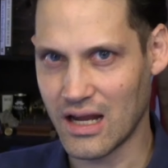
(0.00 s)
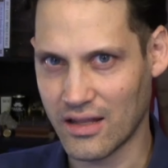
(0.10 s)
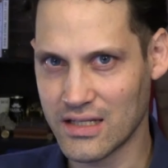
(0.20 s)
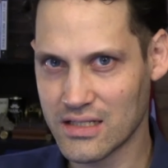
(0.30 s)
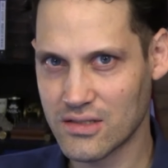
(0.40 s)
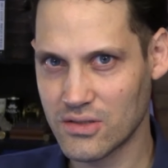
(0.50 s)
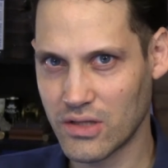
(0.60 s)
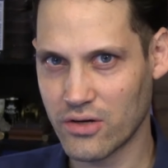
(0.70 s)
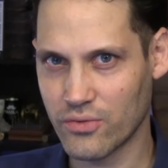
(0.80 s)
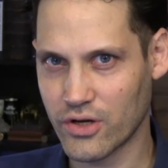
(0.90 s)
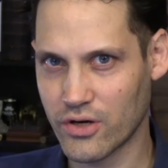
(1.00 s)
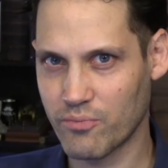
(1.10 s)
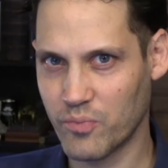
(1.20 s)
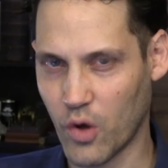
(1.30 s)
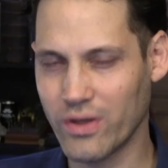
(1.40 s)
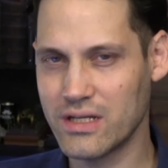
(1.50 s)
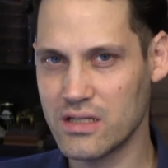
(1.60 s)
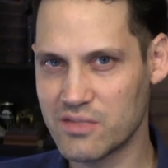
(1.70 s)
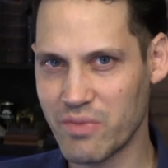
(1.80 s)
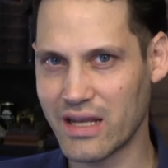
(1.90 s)
on this. They're going to
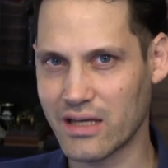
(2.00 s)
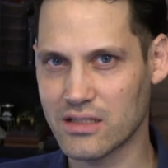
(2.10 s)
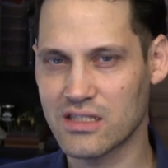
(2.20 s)
these meetings.